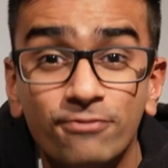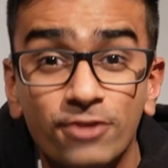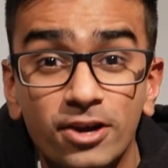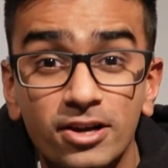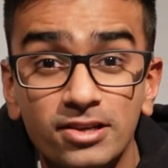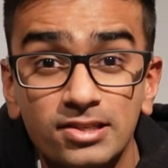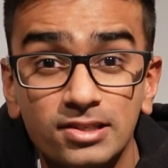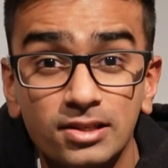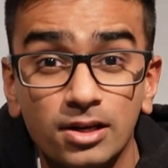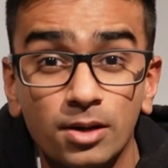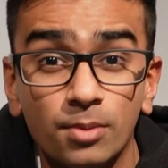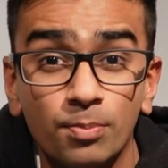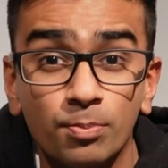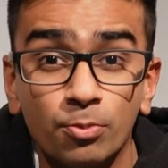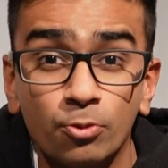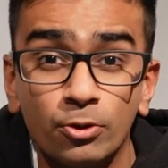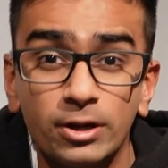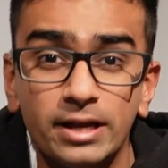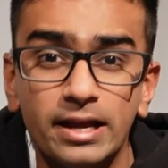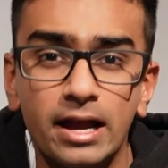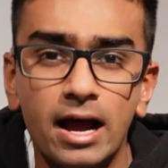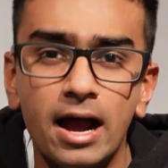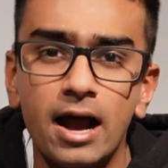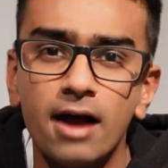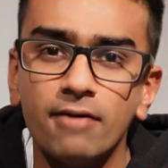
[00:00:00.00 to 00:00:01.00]
First up,
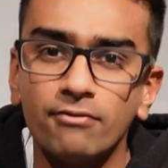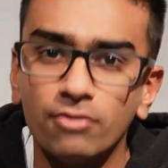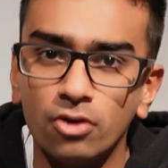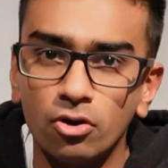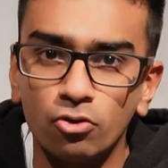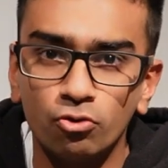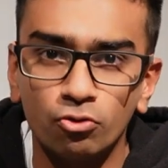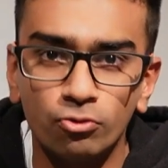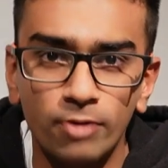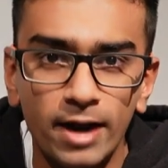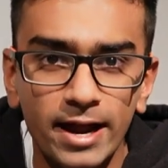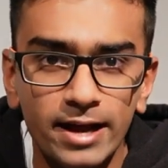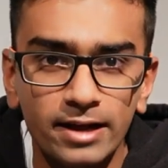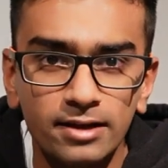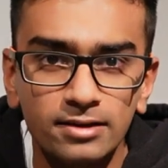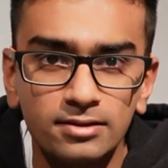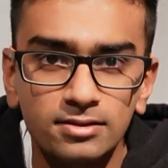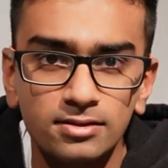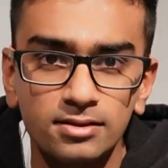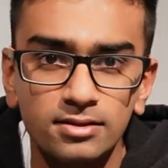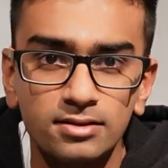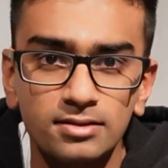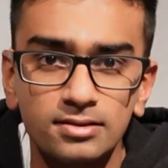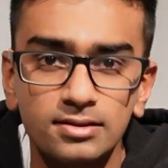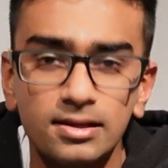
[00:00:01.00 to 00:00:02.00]
we have
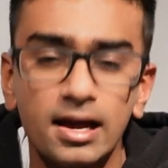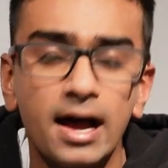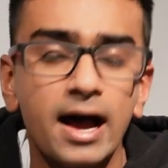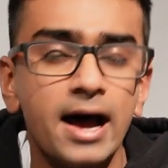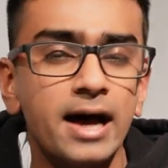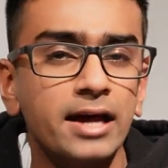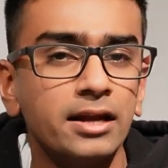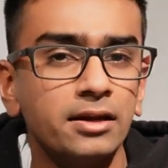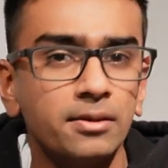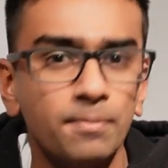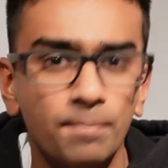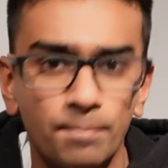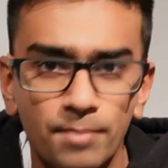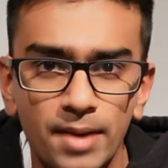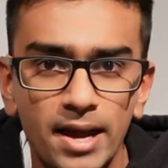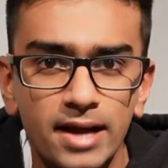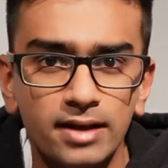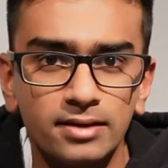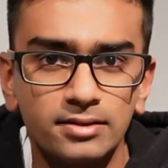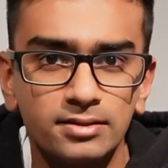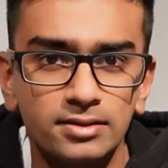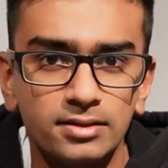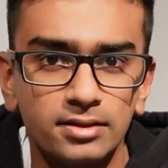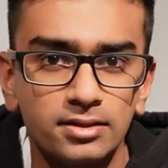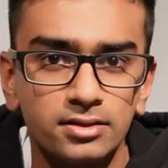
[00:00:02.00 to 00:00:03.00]
Rexus and
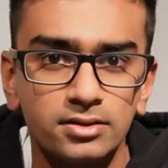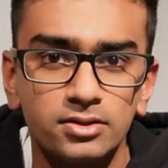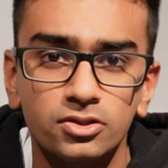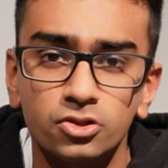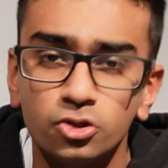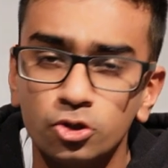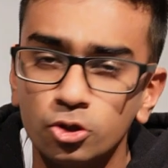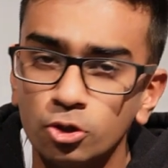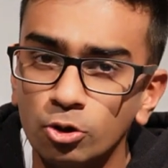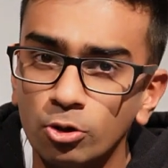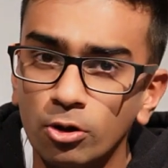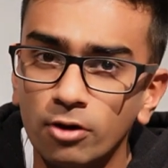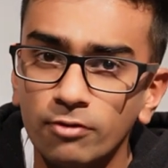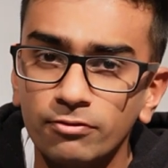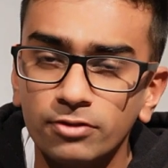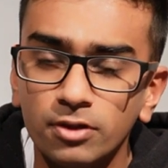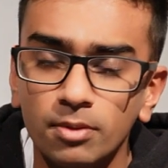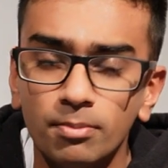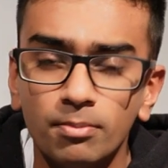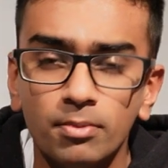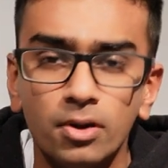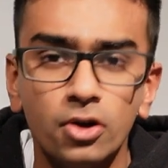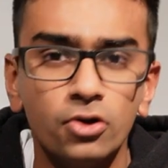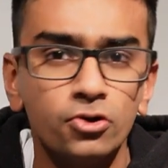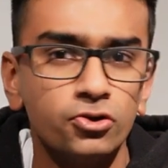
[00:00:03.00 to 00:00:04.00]
Bexus, two of the
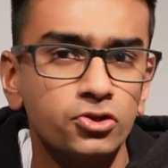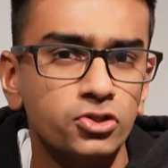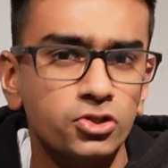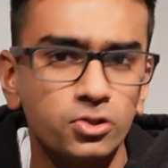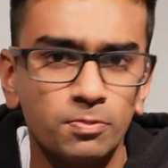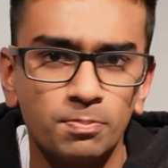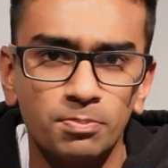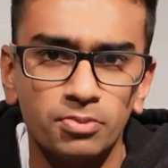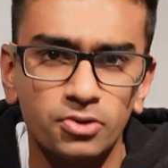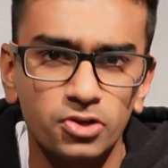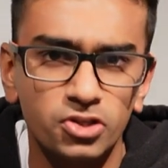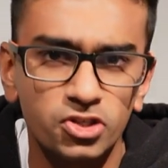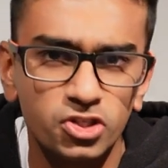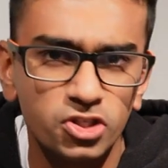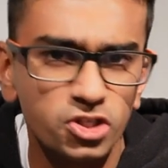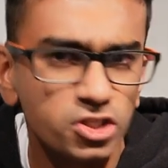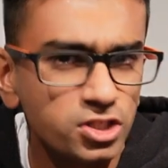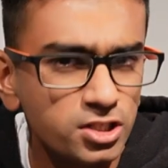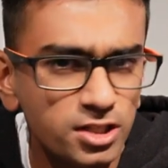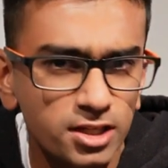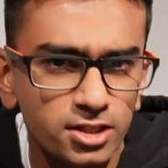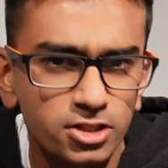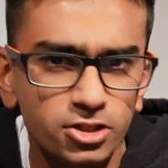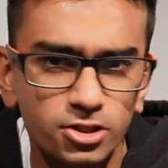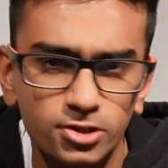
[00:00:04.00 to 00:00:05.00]
most
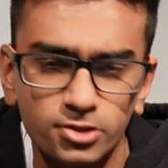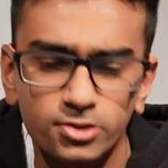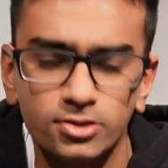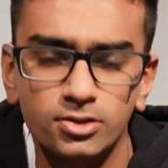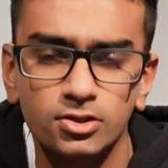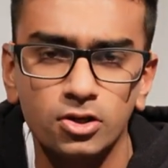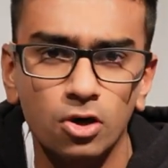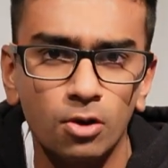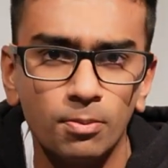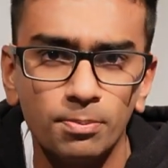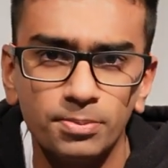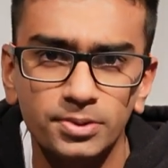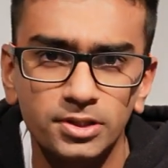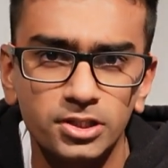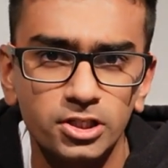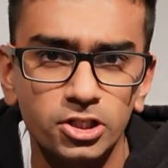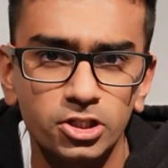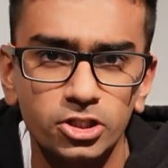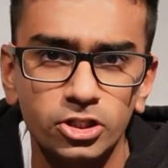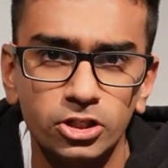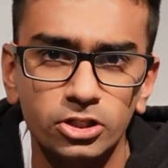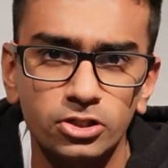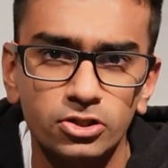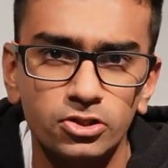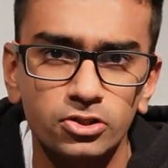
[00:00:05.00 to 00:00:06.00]
prestigious
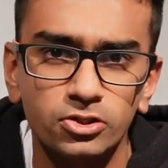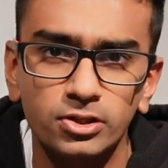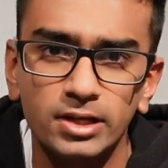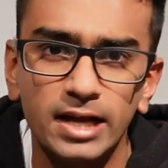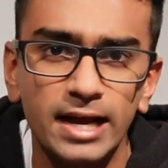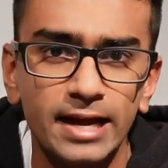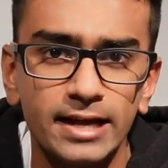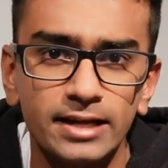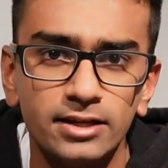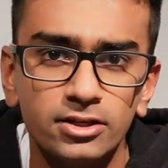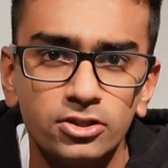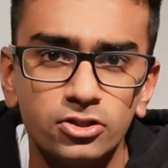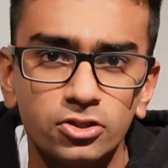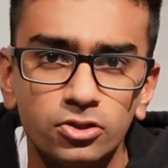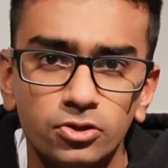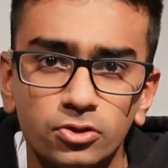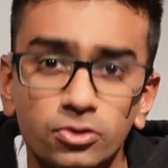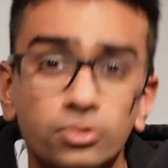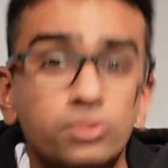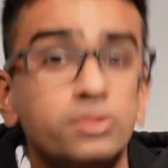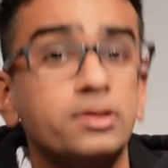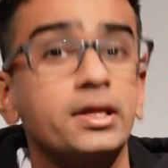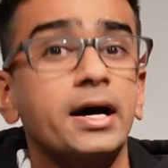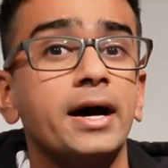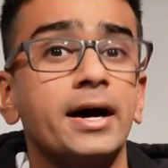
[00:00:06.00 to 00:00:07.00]
competitions to get
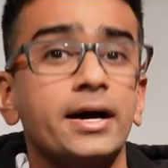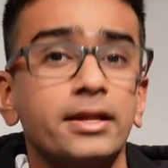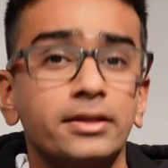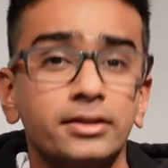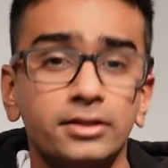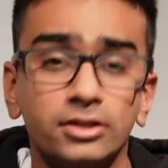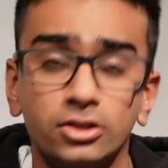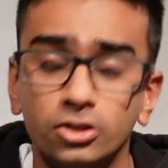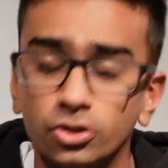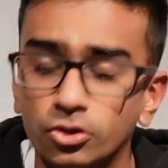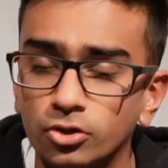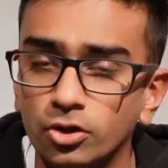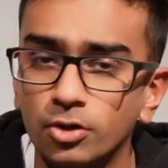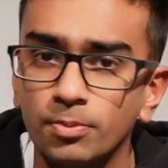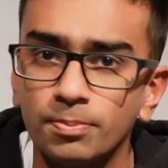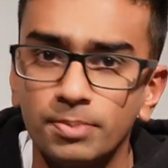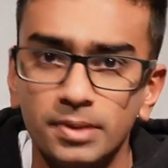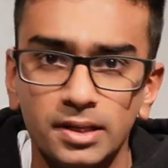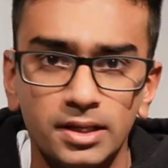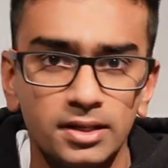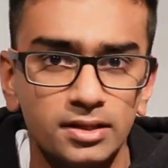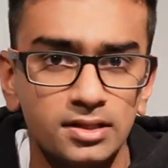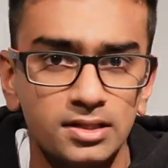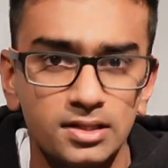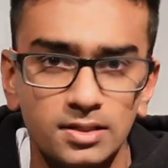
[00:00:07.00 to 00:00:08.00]
into that the
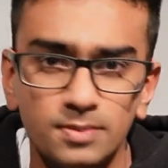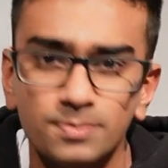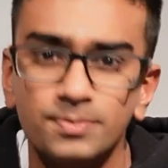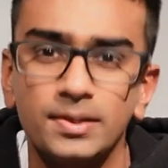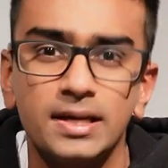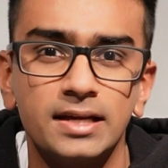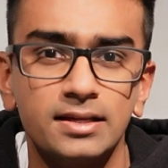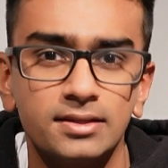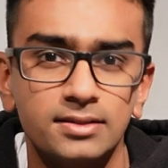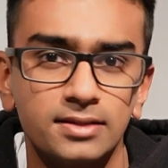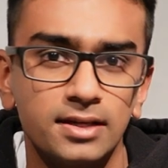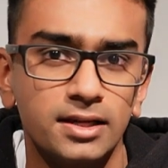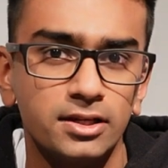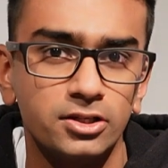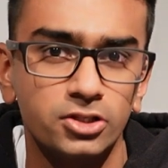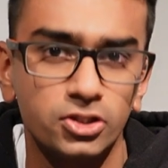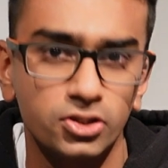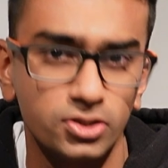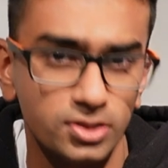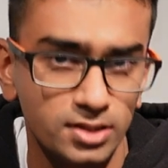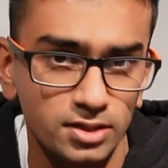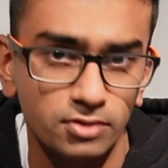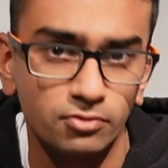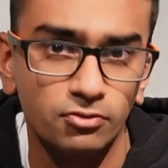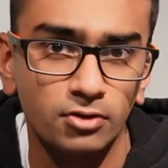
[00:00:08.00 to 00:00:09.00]
European Space
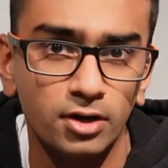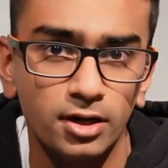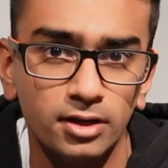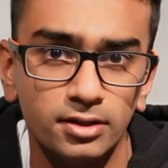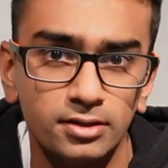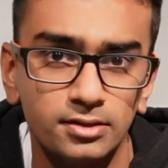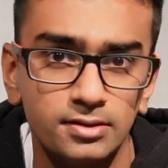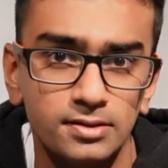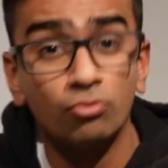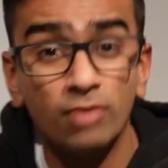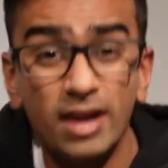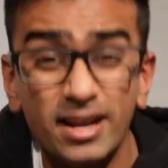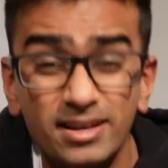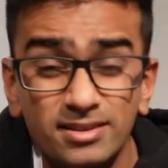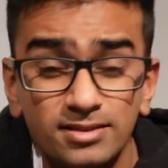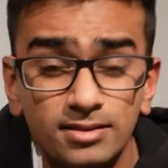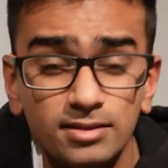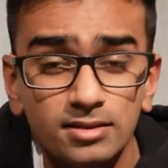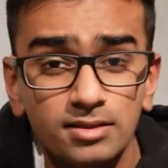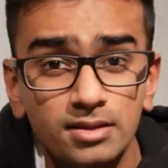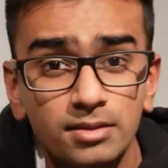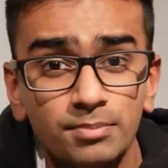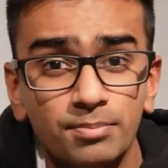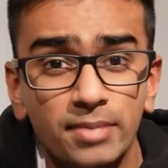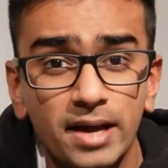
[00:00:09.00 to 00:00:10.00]
Agency runs.
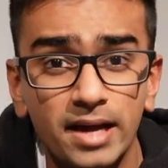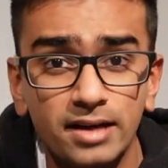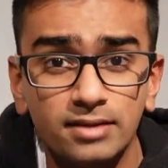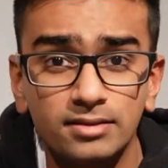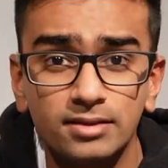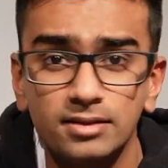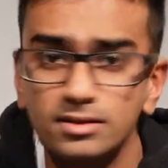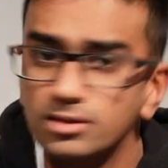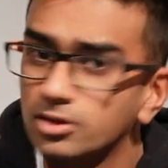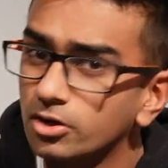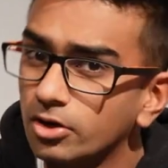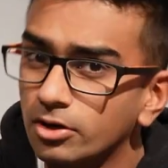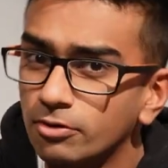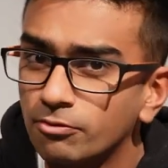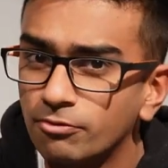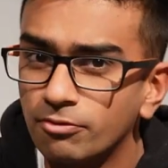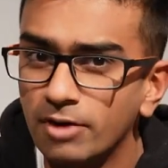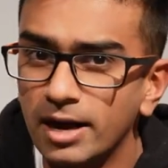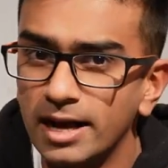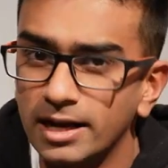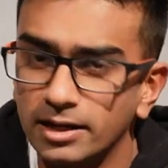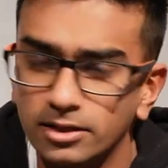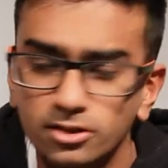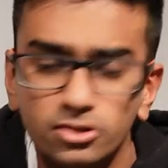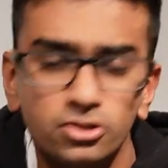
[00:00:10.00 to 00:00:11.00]
Rexus and Bexus are in
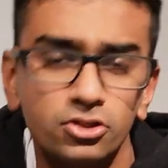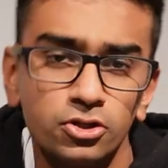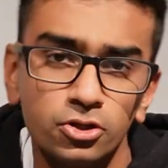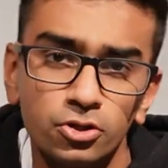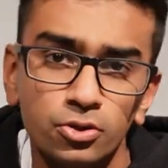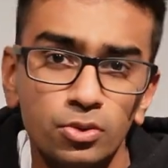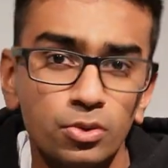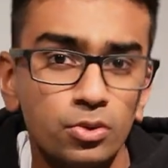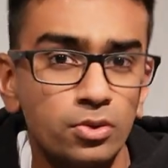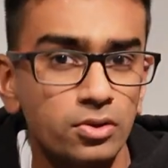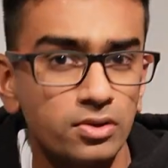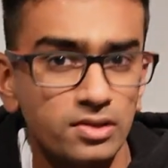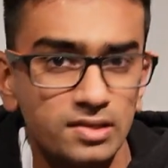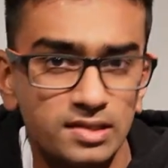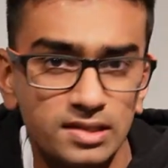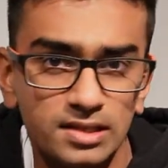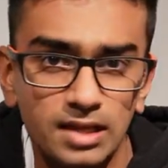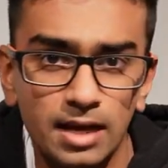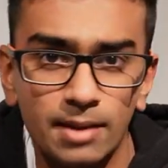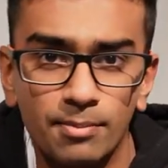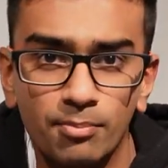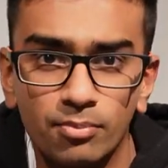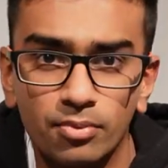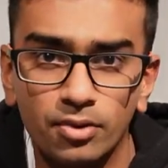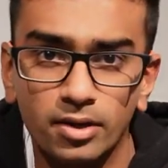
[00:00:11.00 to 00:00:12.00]
fact two
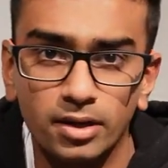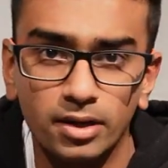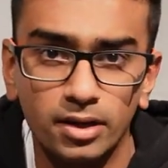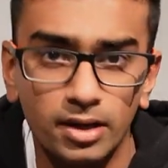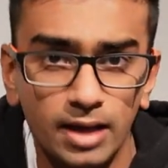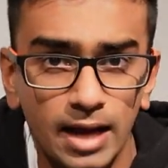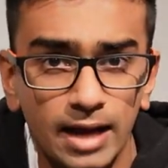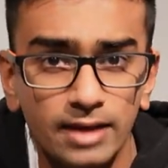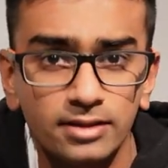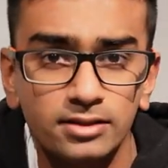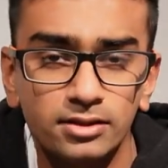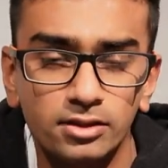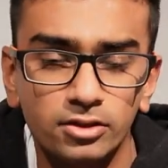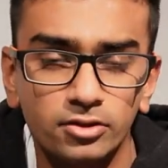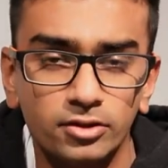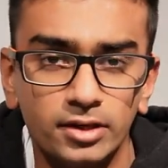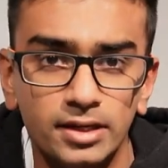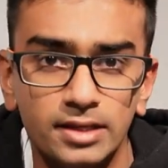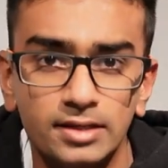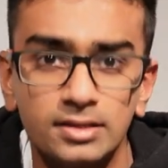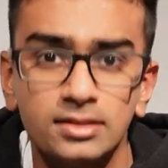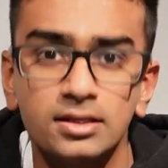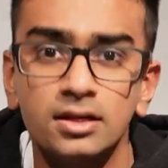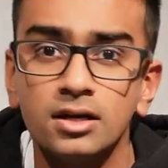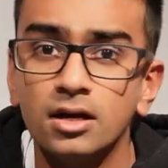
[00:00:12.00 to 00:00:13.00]
separate
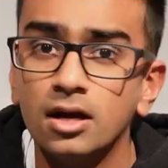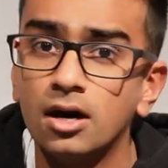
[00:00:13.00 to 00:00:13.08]
categories,